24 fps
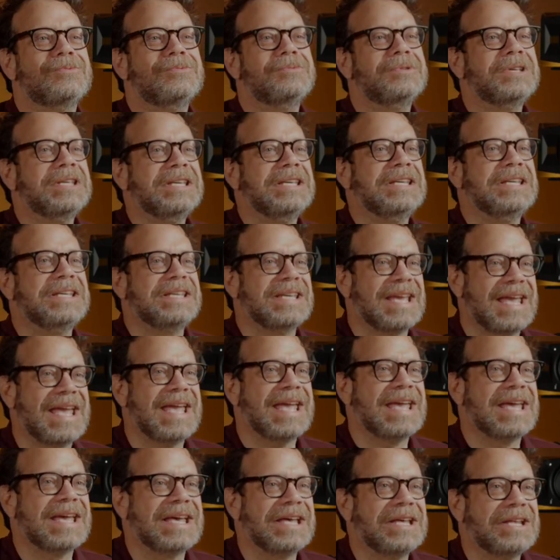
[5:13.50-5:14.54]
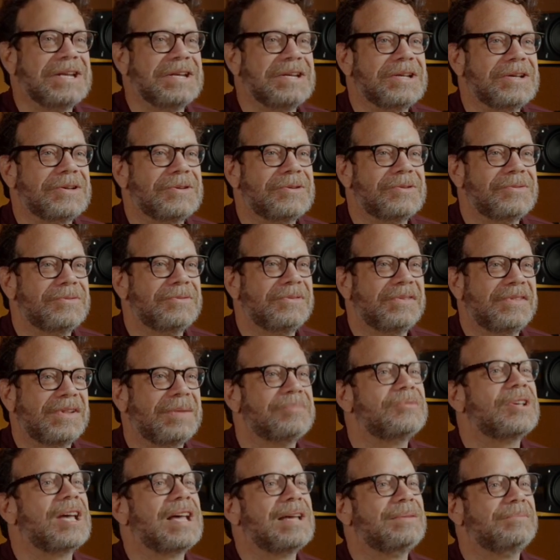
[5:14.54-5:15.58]
We can
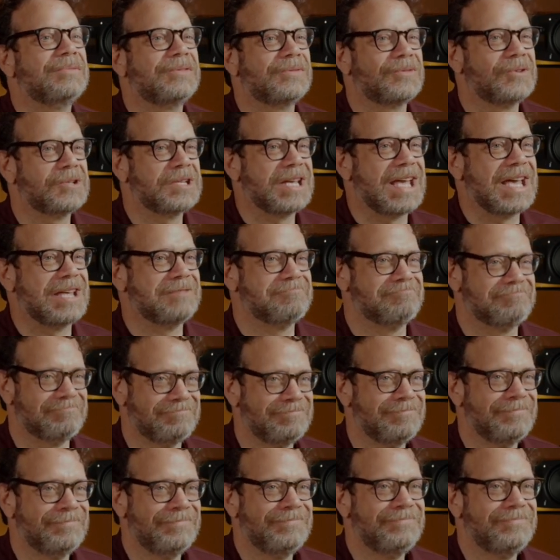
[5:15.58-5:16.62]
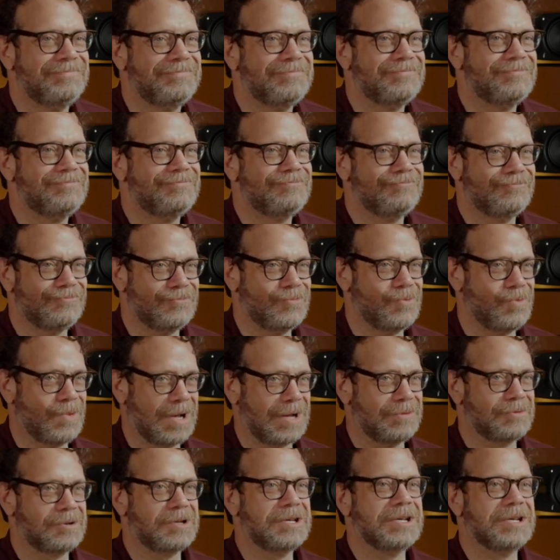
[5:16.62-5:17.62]
sometimes forget why we're